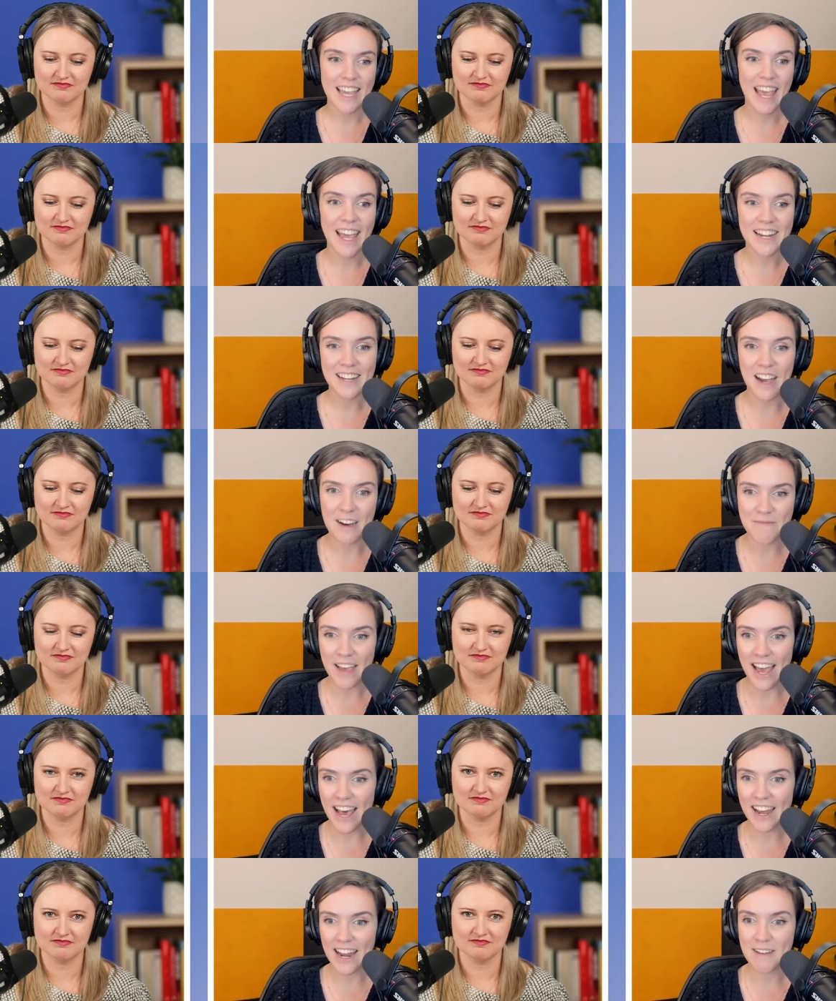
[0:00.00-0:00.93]
Speaker 1: it can come
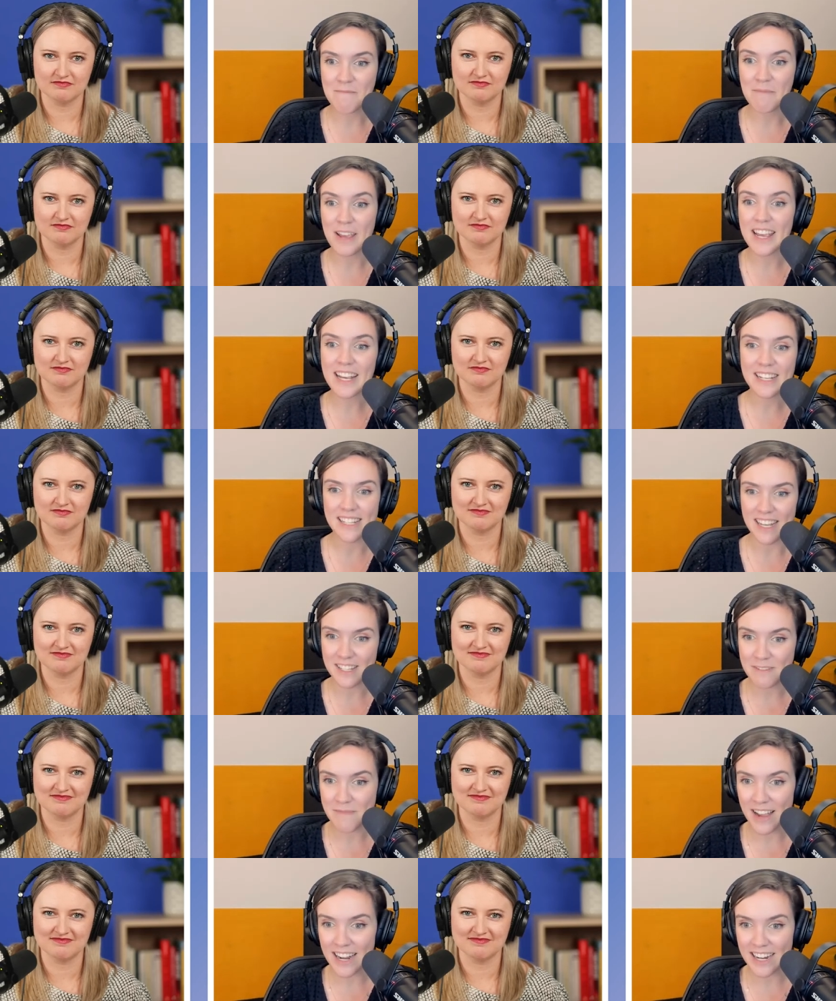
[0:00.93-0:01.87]
out and be
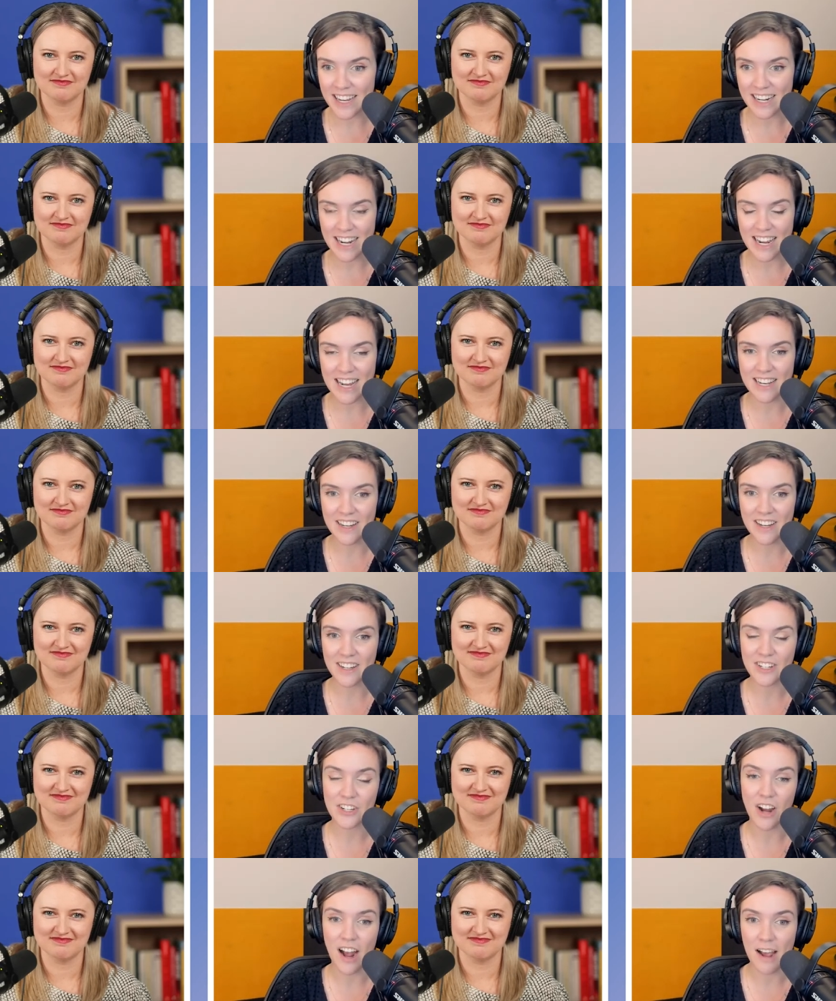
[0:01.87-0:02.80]
exacerbated
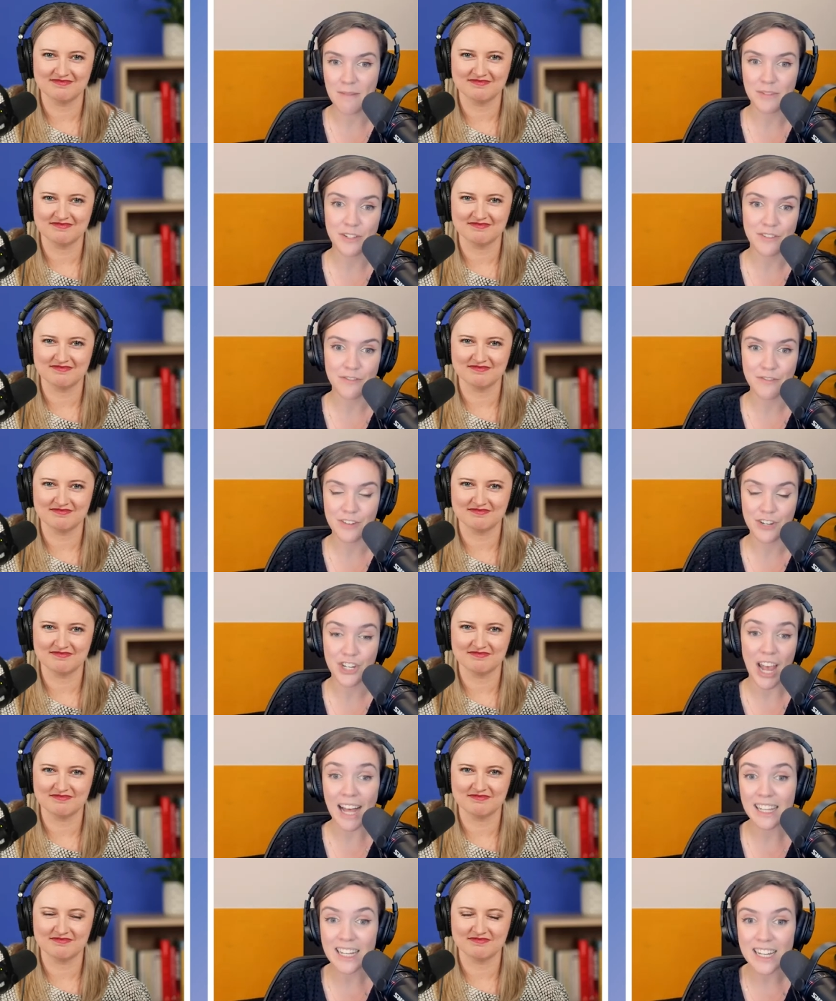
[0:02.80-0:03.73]
in times of
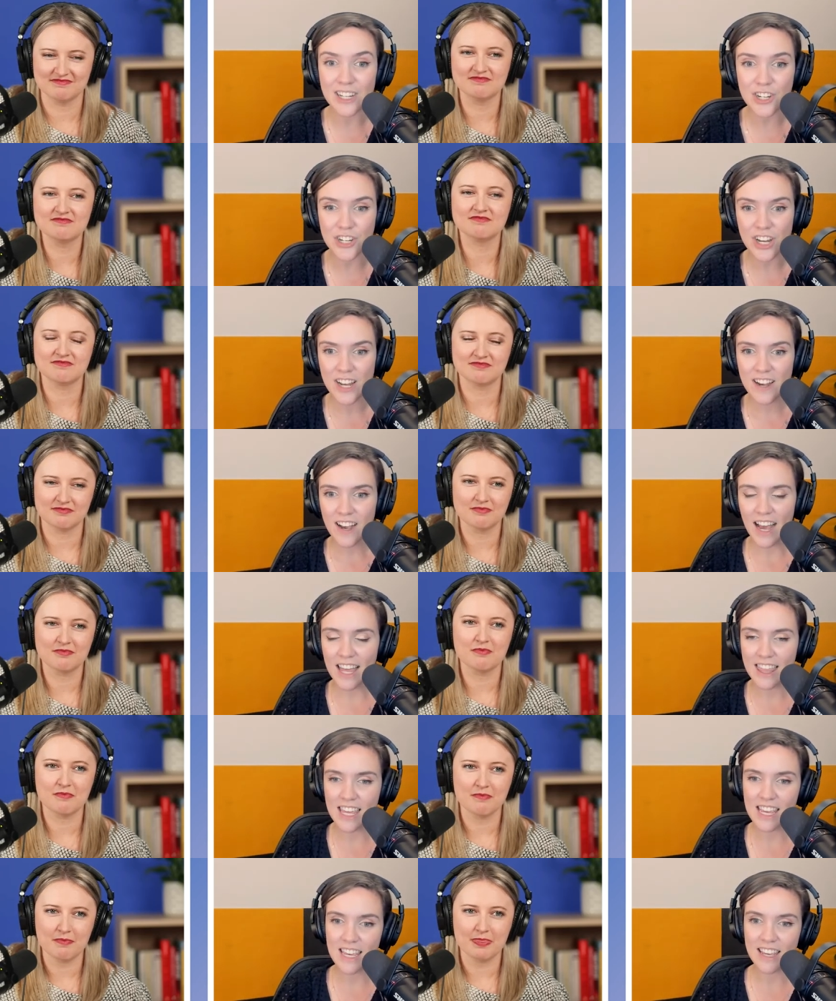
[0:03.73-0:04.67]
challenge,
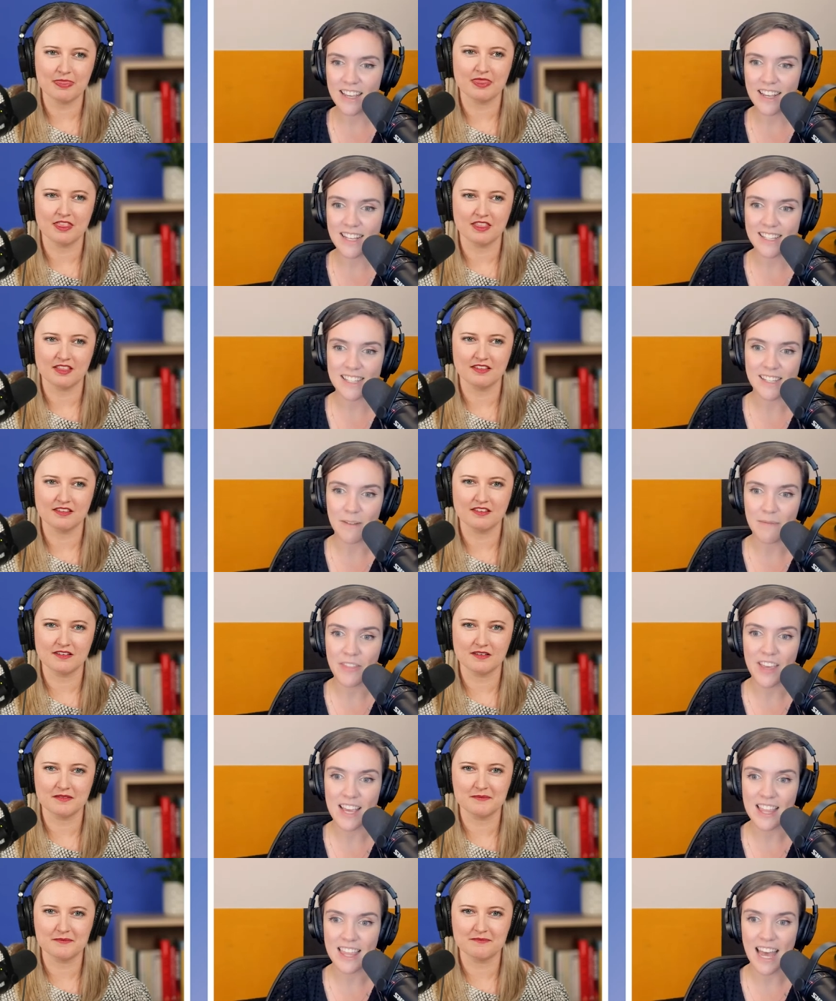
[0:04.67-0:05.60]
I think it's
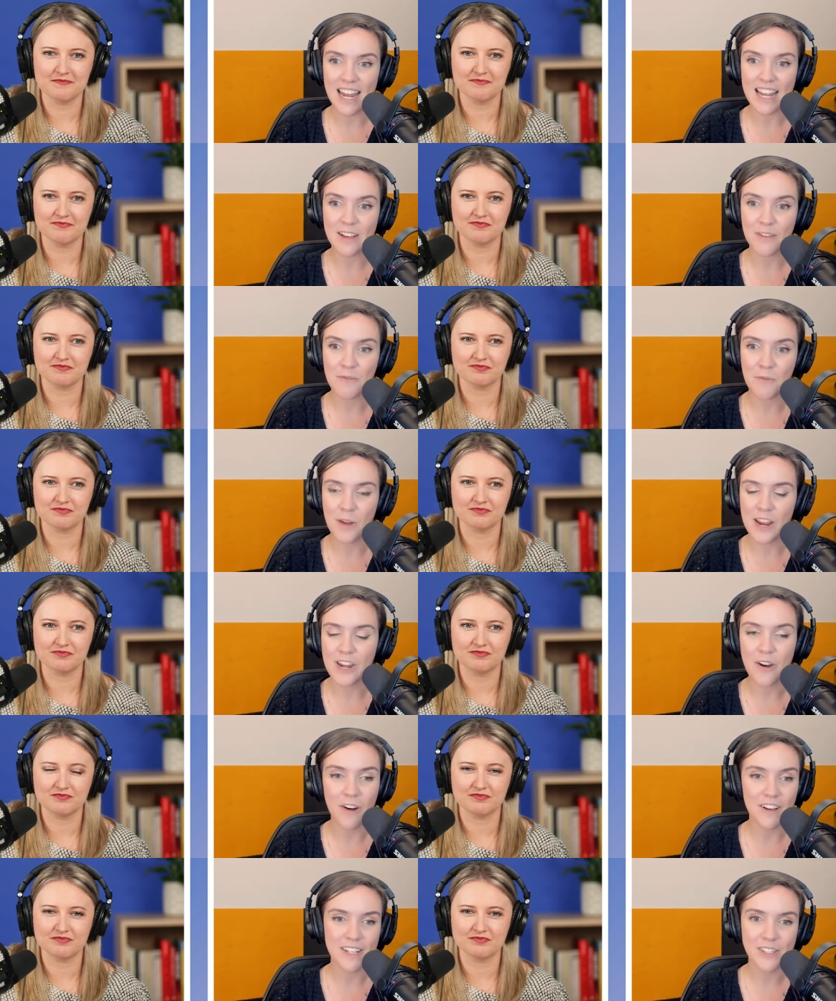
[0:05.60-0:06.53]
something that we
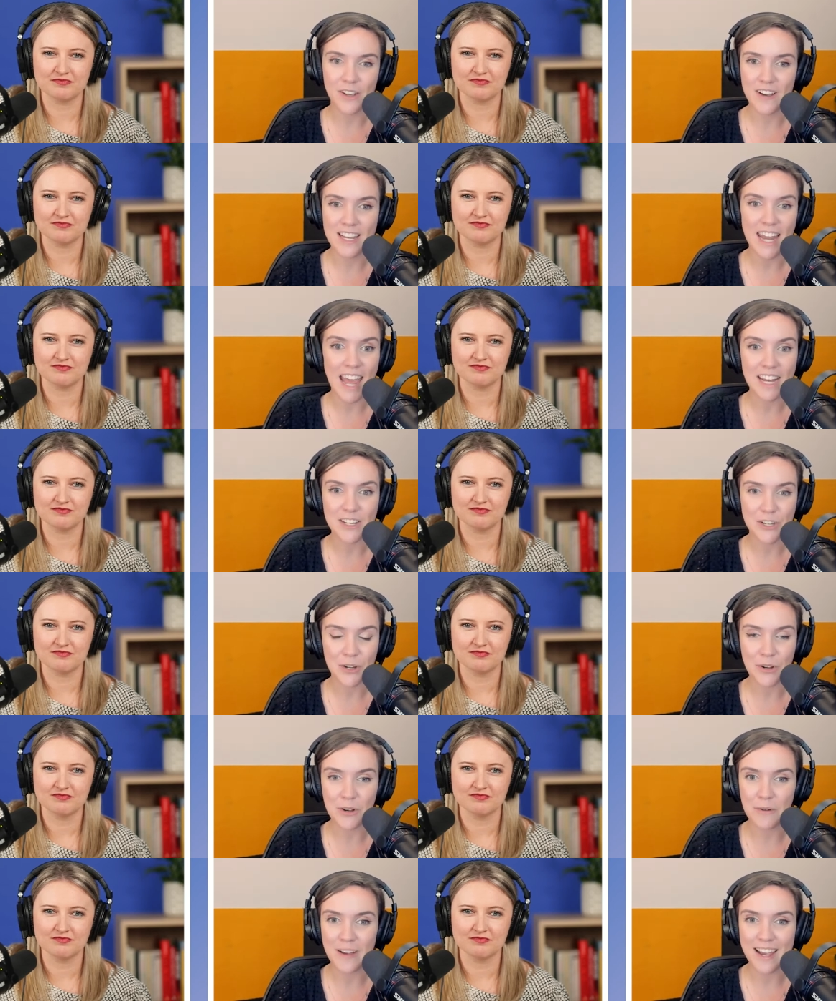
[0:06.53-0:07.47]
know is so innate
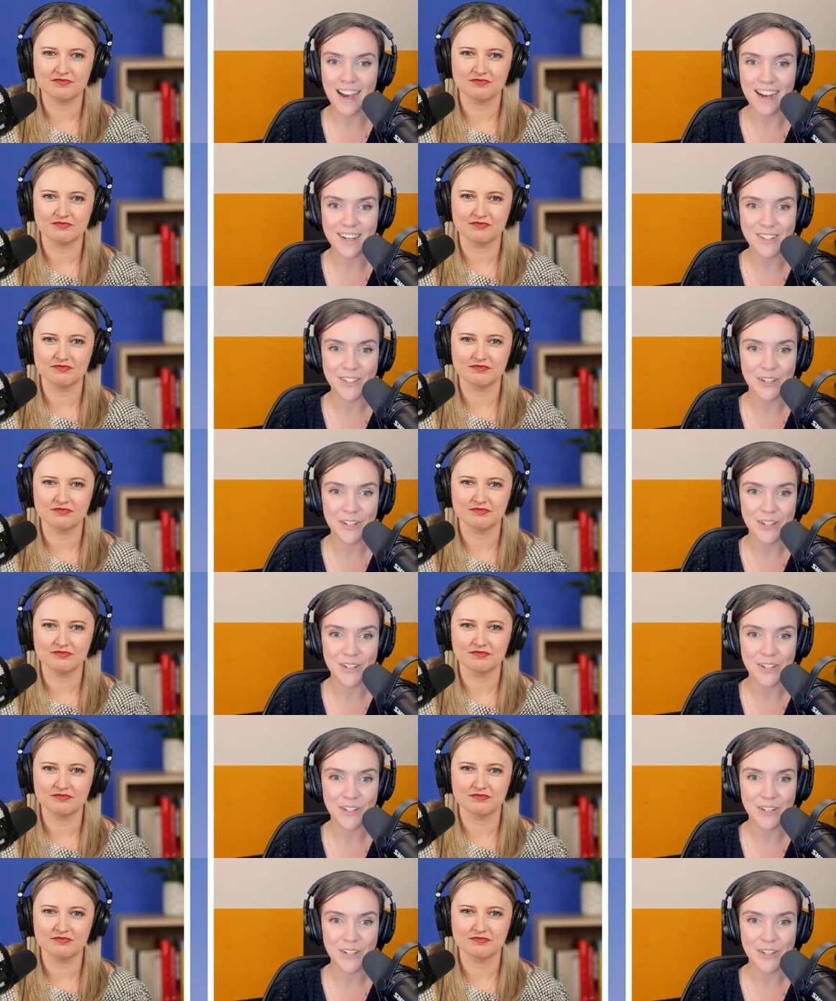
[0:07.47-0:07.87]
to who we are.